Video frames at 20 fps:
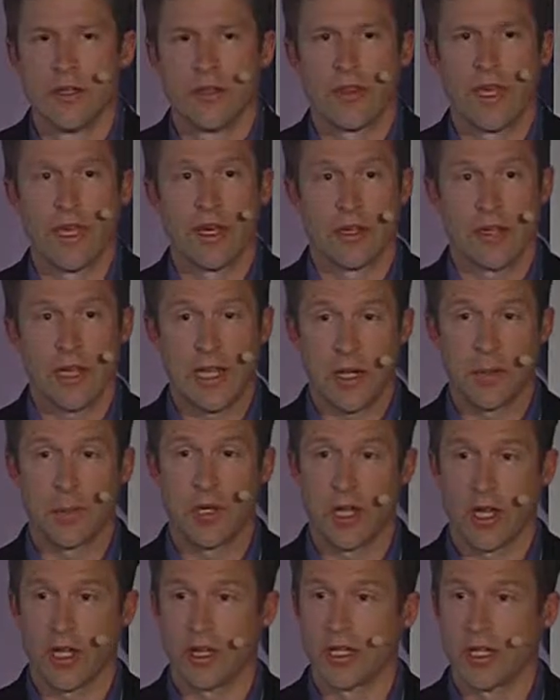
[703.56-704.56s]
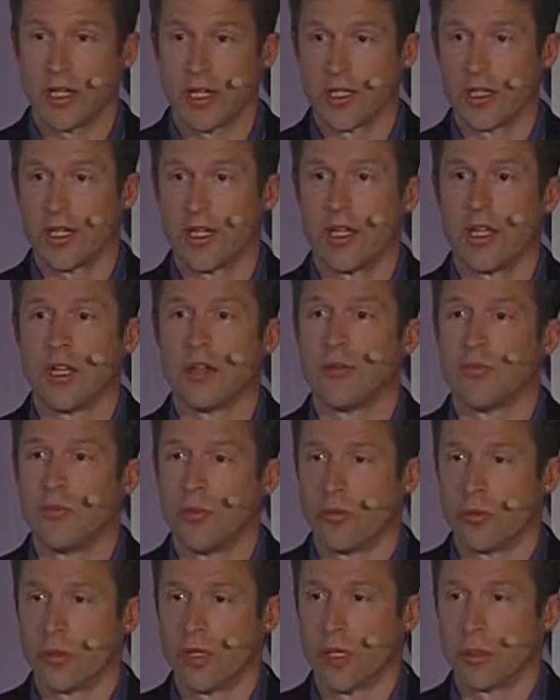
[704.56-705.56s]
That API client, that native
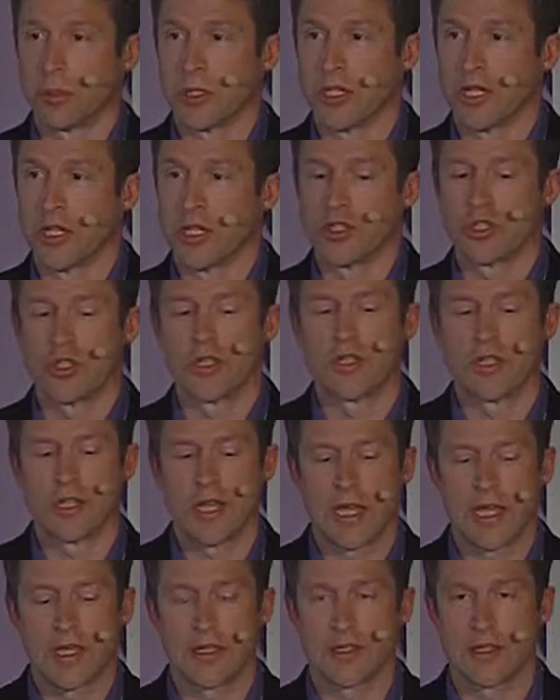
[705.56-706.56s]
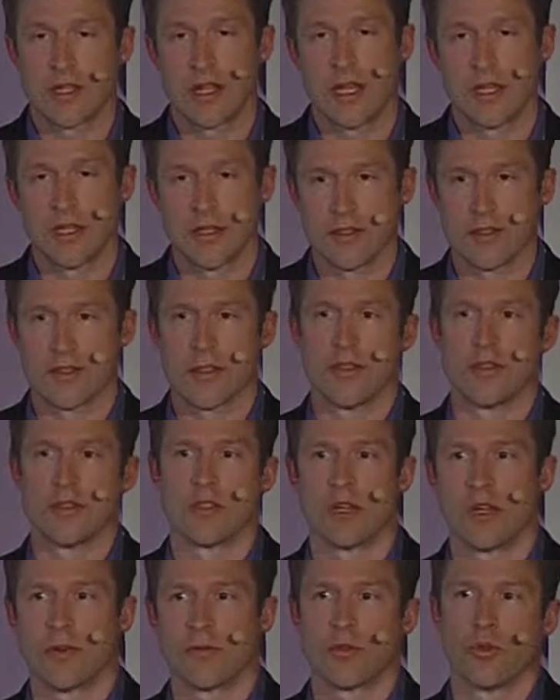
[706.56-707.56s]
mobile application, takes that and sends
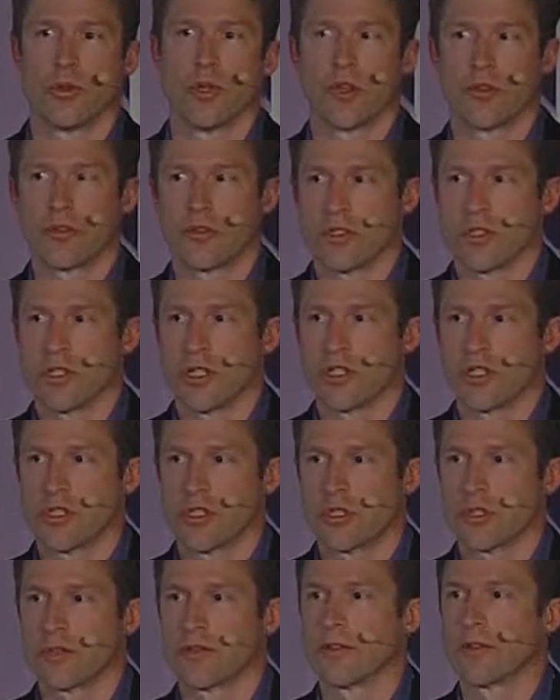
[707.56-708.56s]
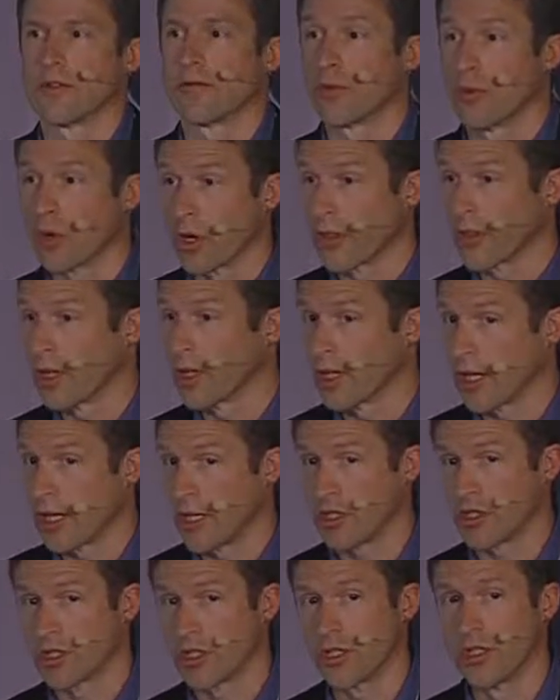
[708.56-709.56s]
it off to an authorization server for
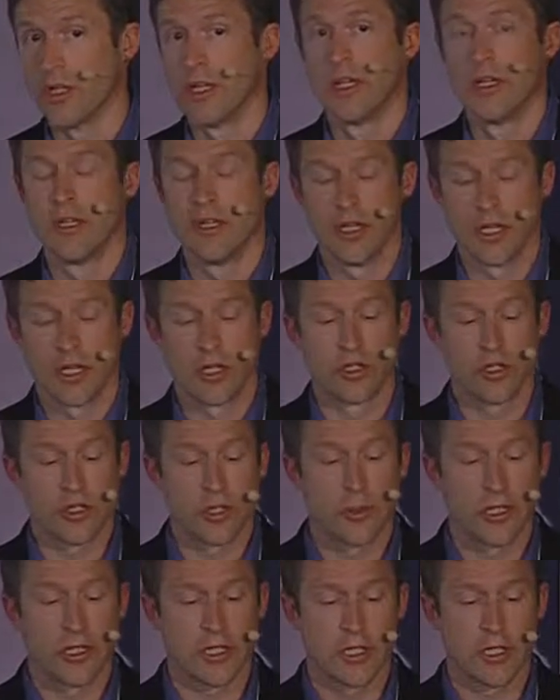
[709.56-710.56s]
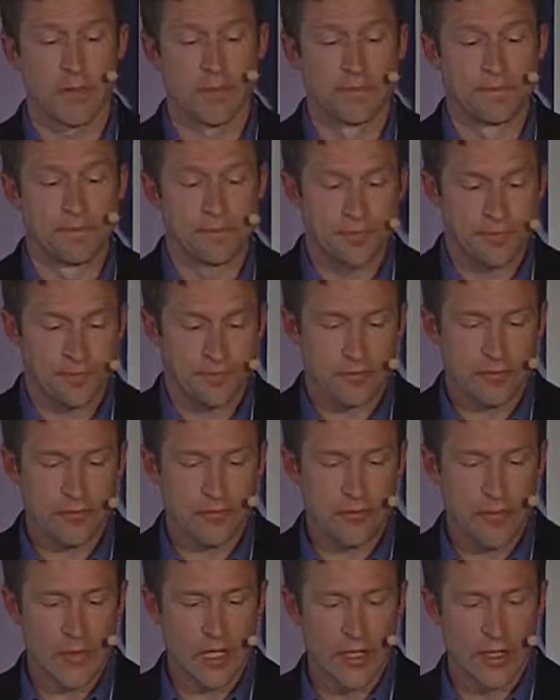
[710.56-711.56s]
authentication, and ultimately,
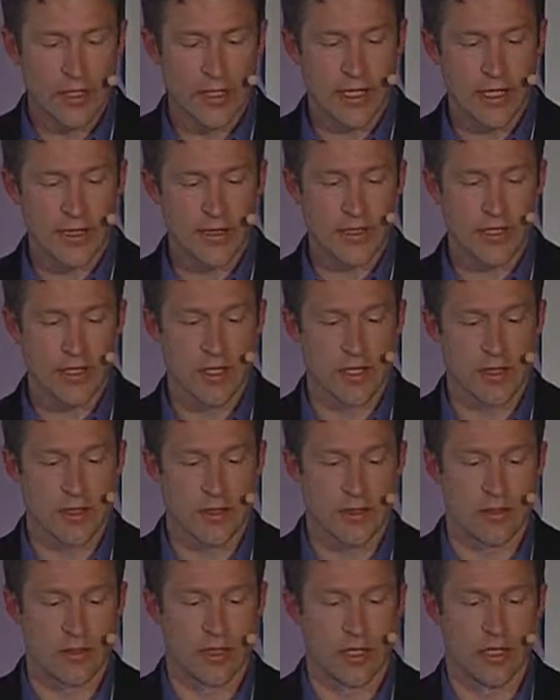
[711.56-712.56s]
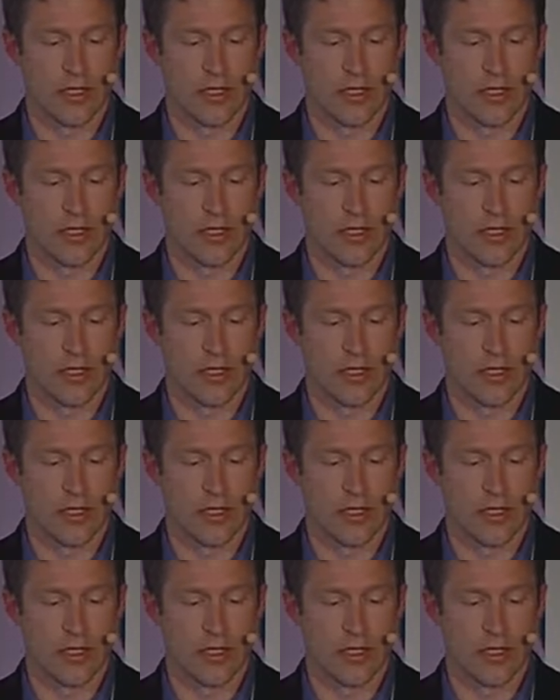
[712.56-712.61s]
it gets this